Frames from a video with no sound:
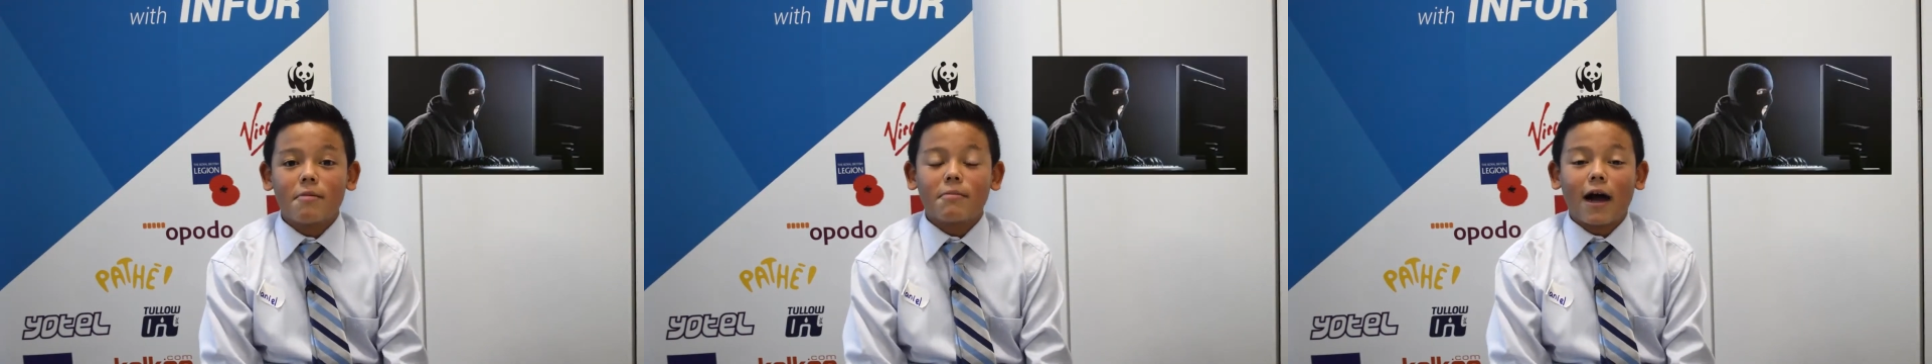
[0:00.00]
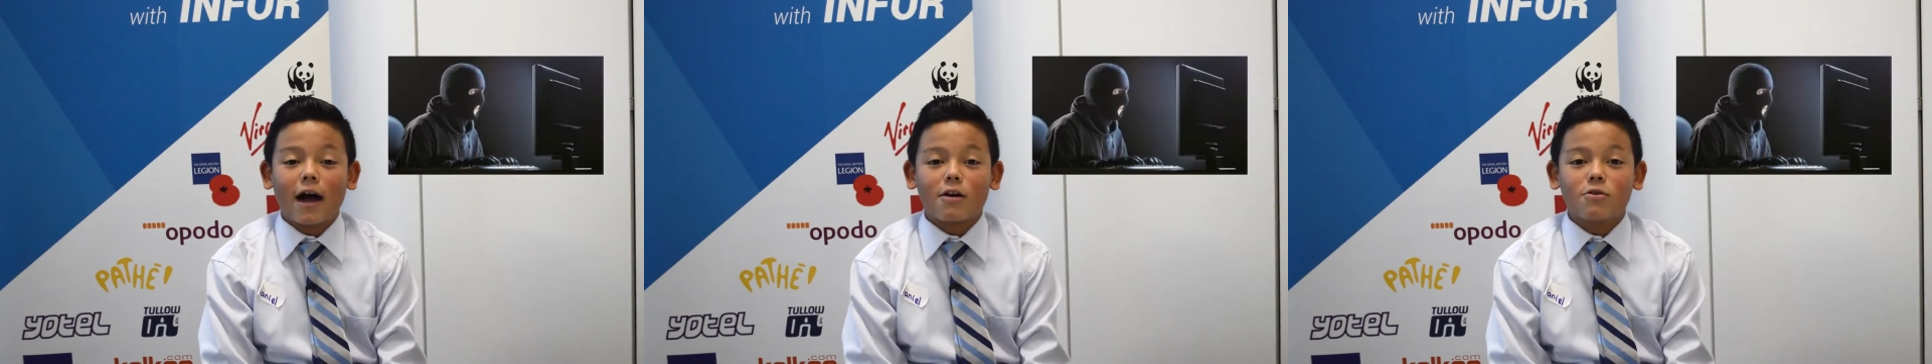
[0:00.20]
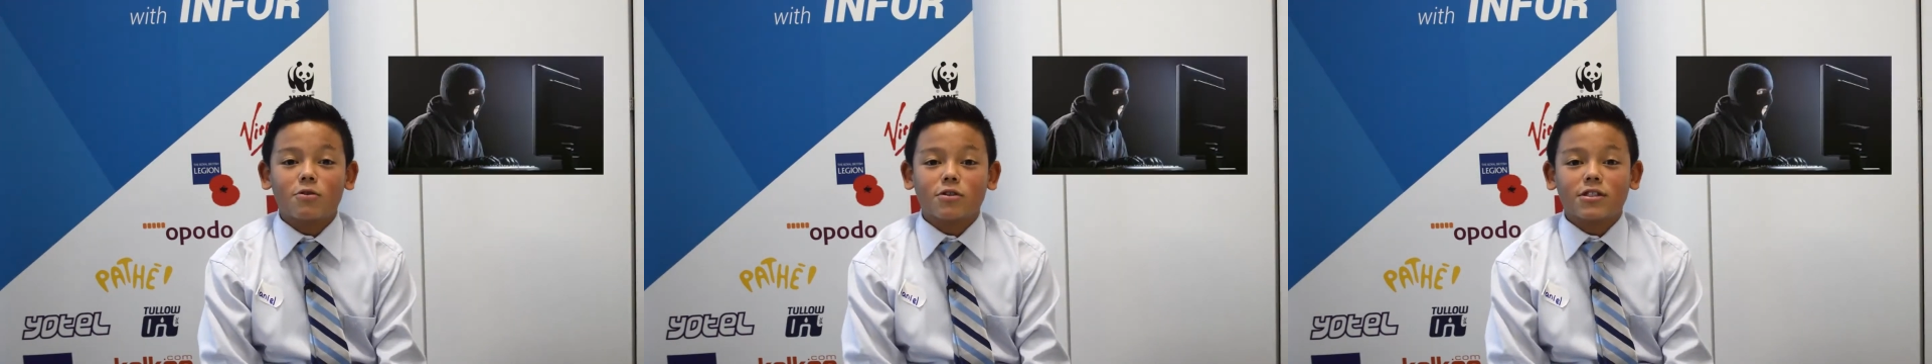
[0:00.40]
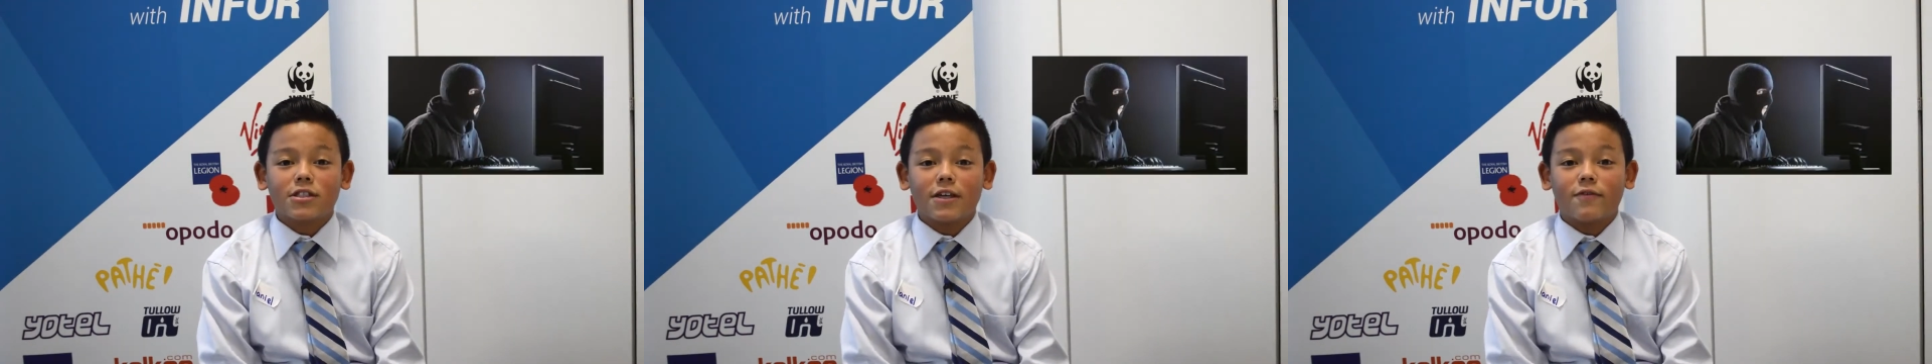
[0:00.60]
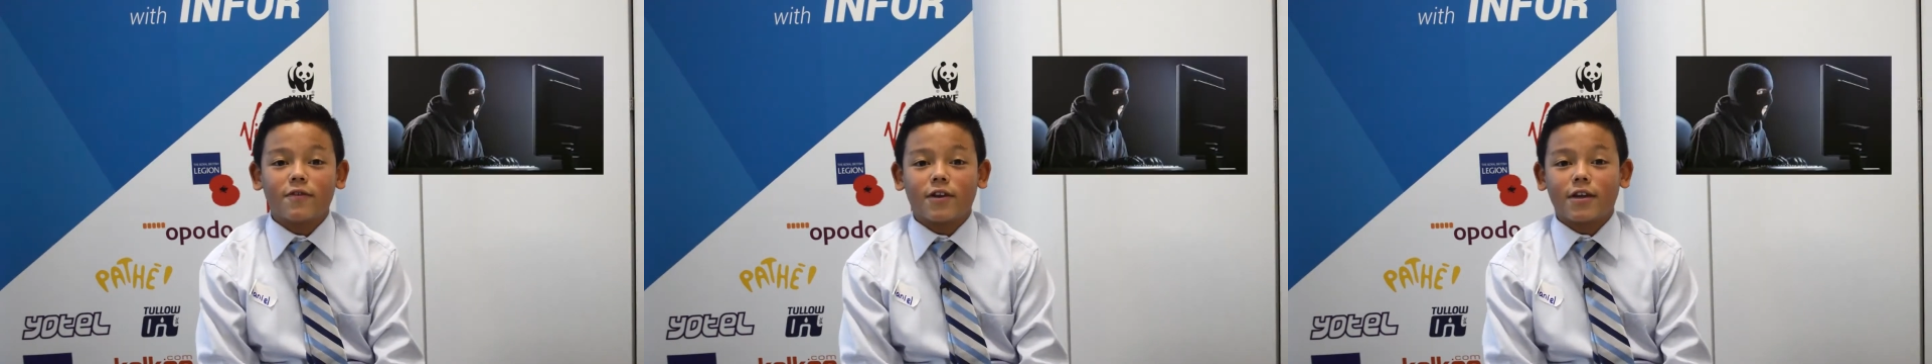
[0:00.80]
man called
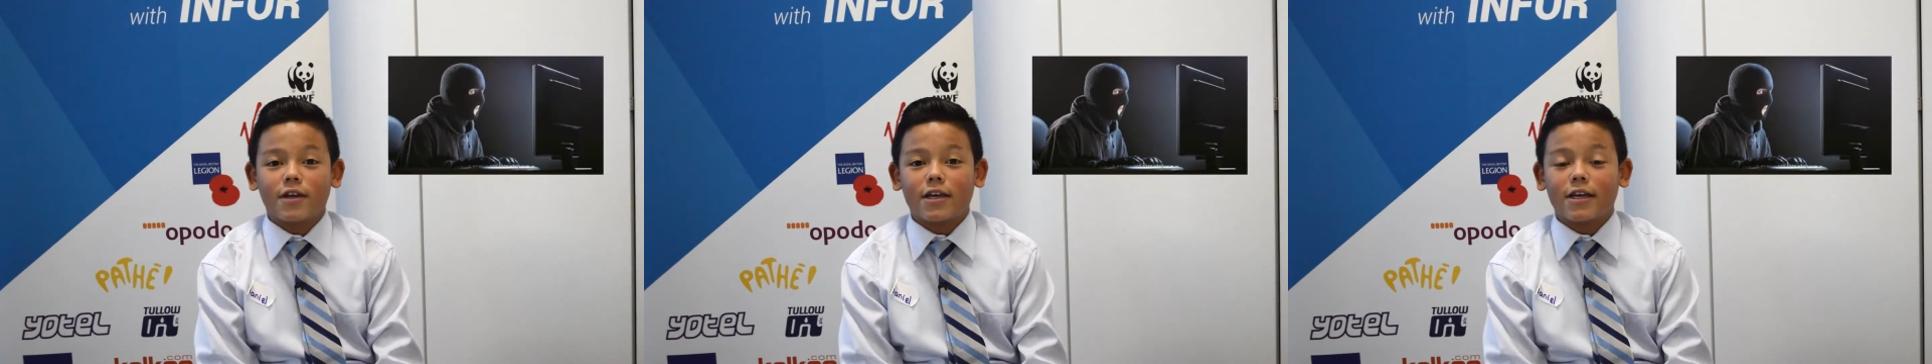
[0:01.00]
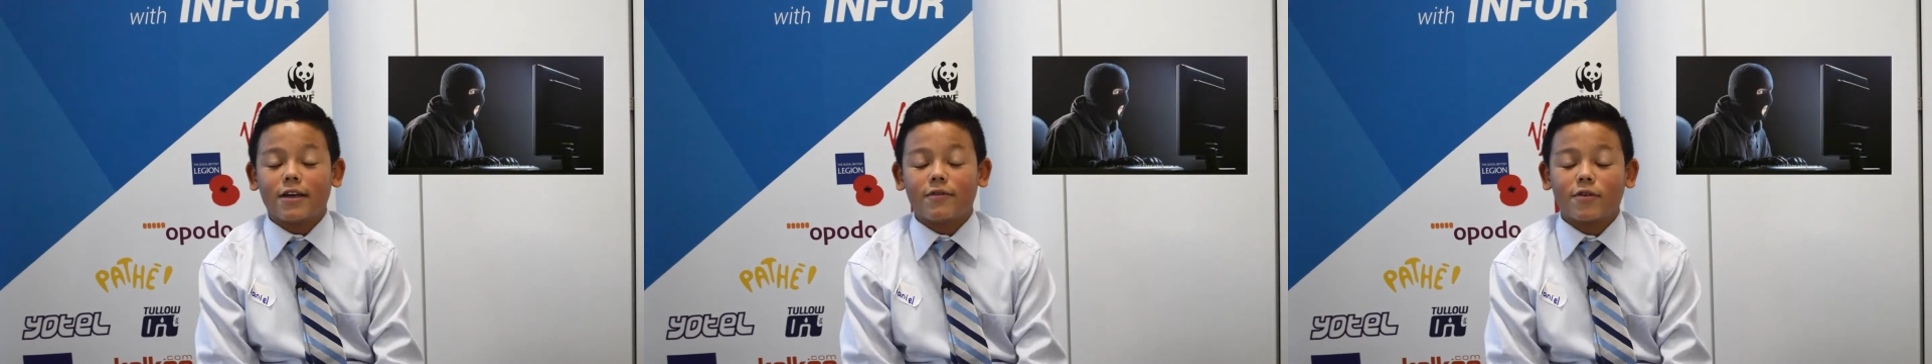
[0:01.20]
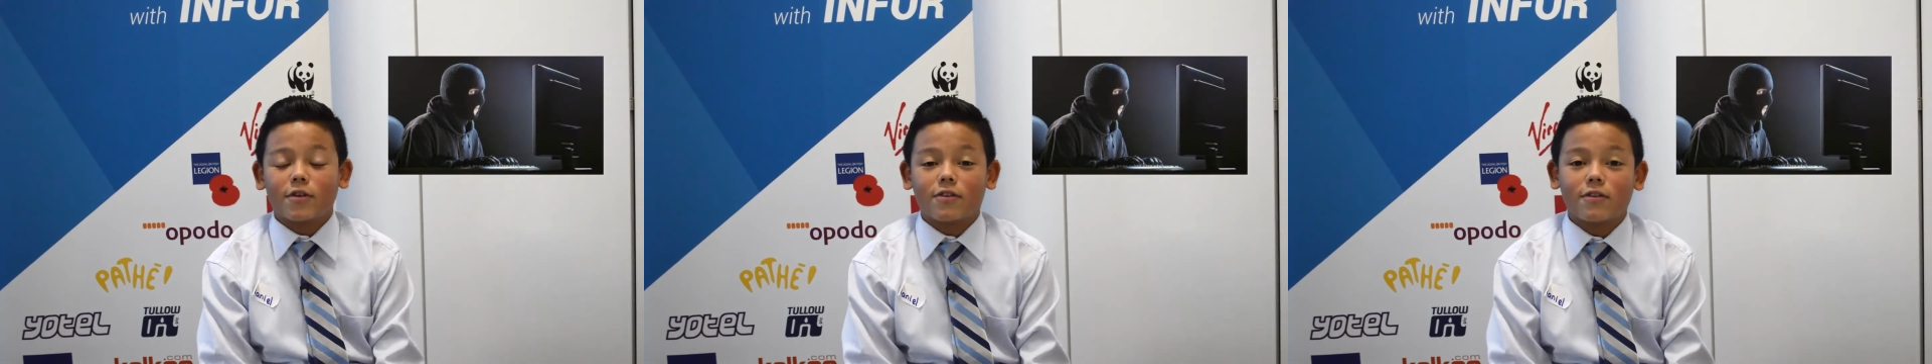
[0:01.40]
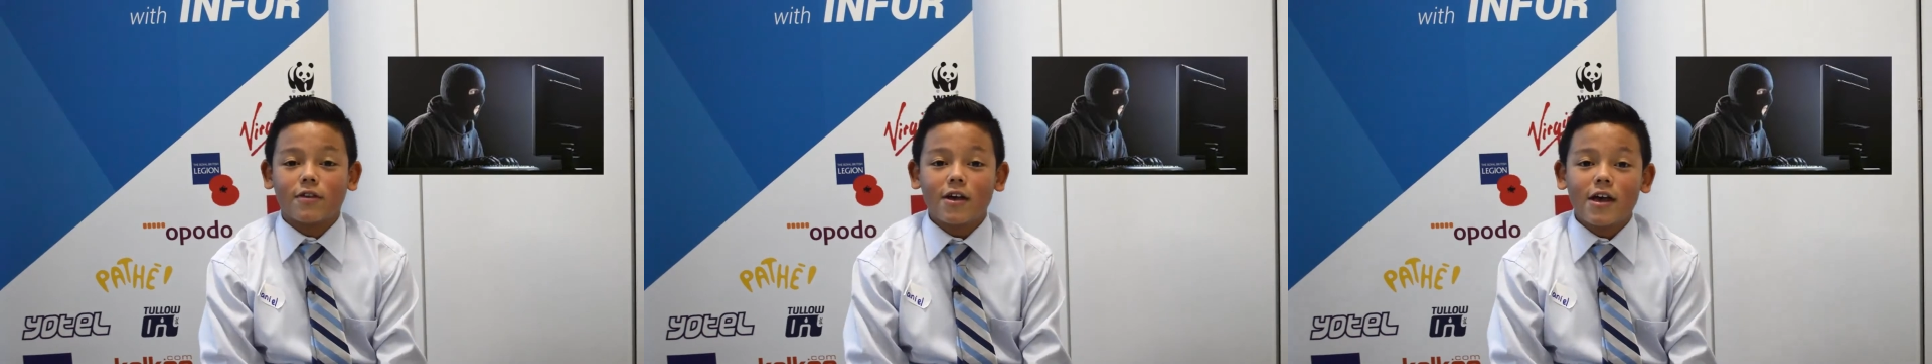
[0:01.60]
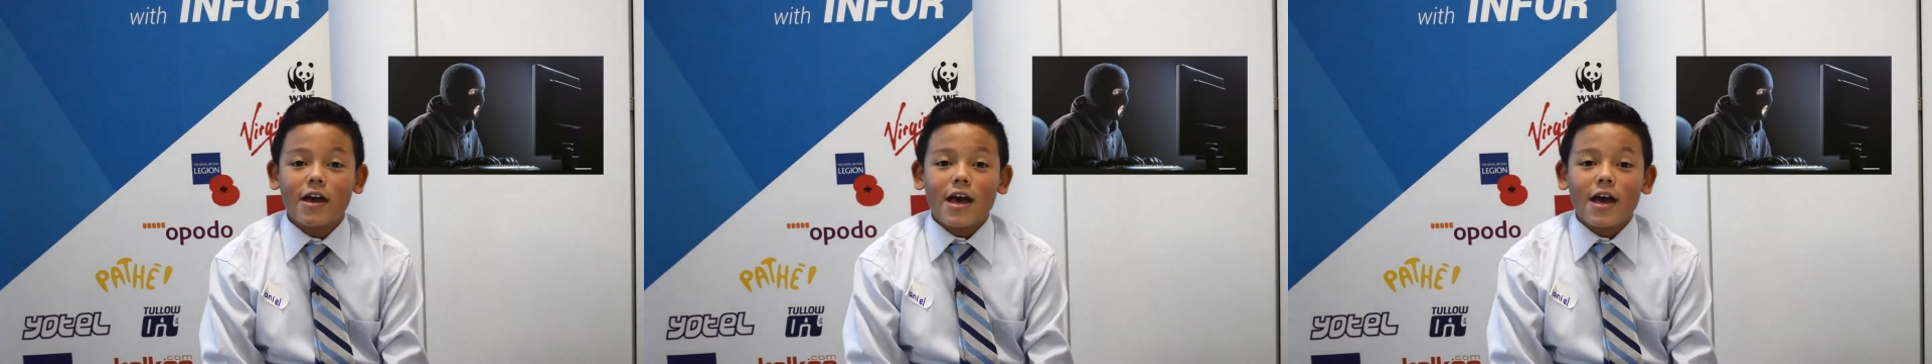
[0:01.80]
Stephen Evans.